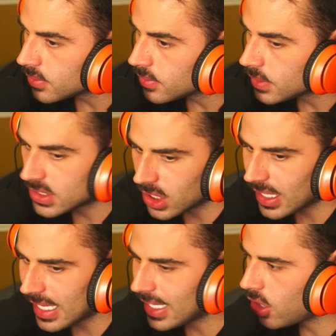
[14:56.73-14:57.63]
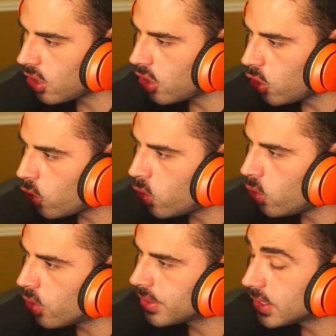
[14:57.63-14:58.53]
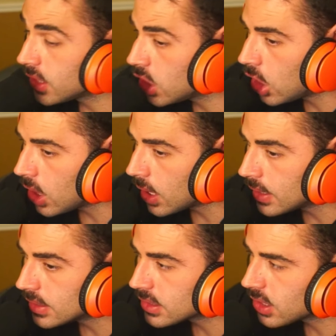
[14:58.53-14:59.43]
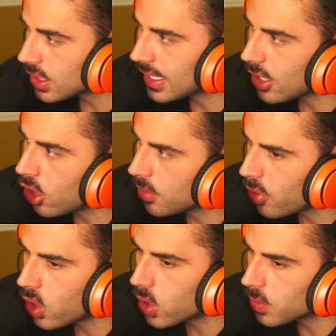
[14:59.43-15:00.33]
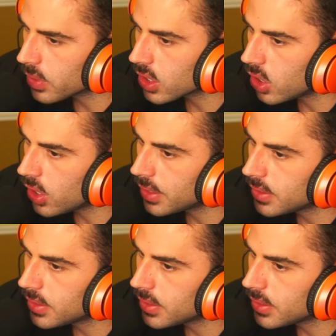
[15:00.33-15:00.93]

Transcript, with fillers: It's not like a horned god. It's not like on par with God.